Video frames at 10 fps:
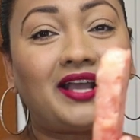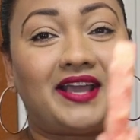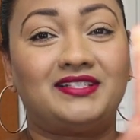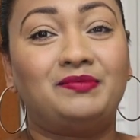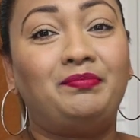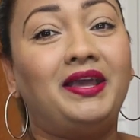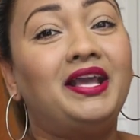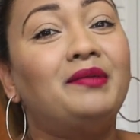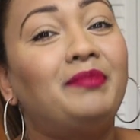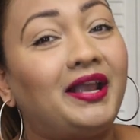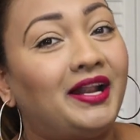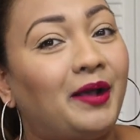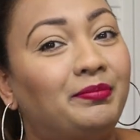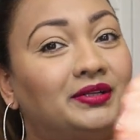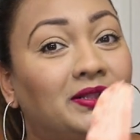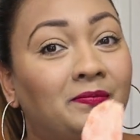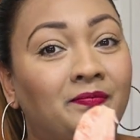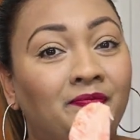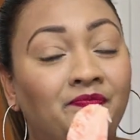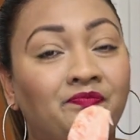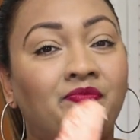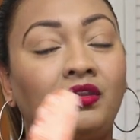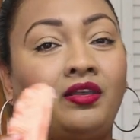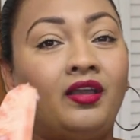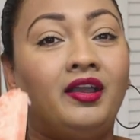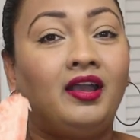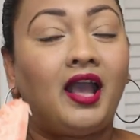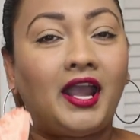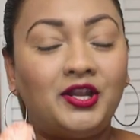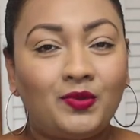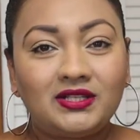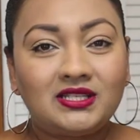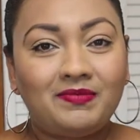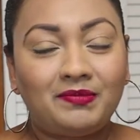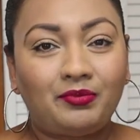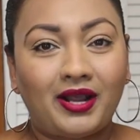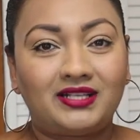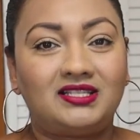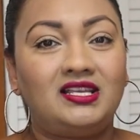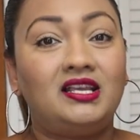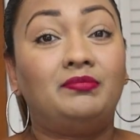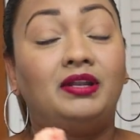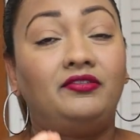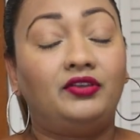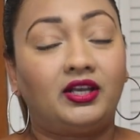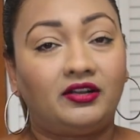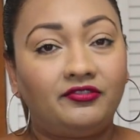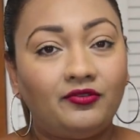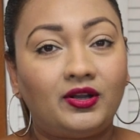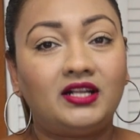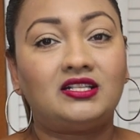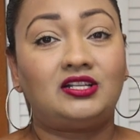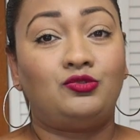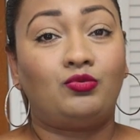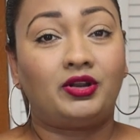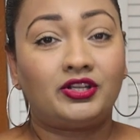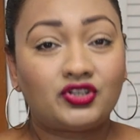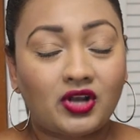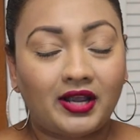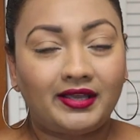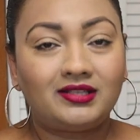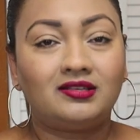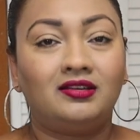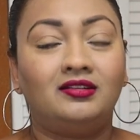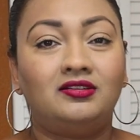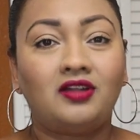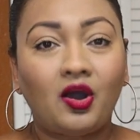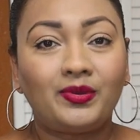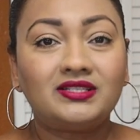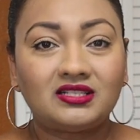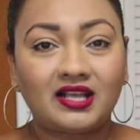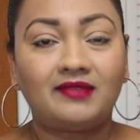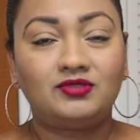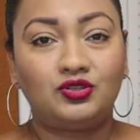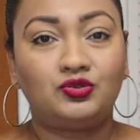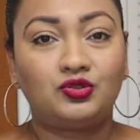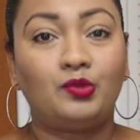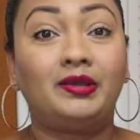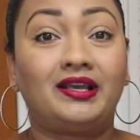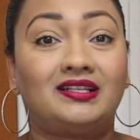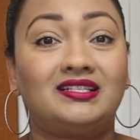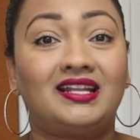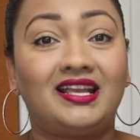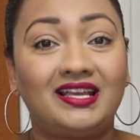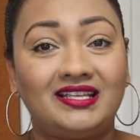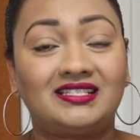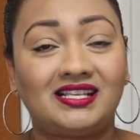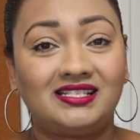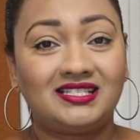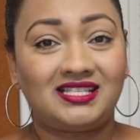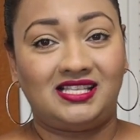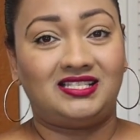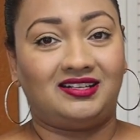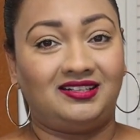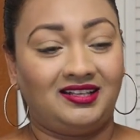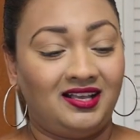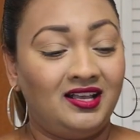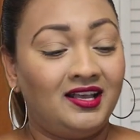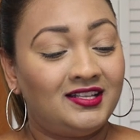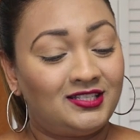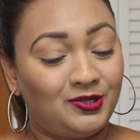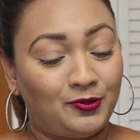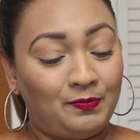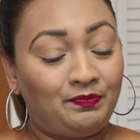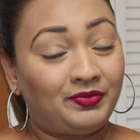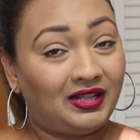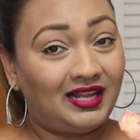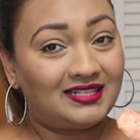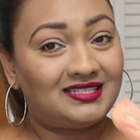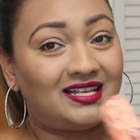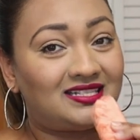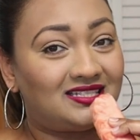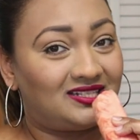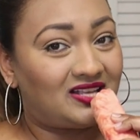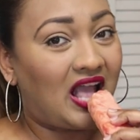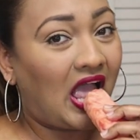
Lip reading: guys, pink pineapple. I know it's a bit pricey, but if you can afford it and you want to try it, now is the time to do so, because it is in season. So let's taste it.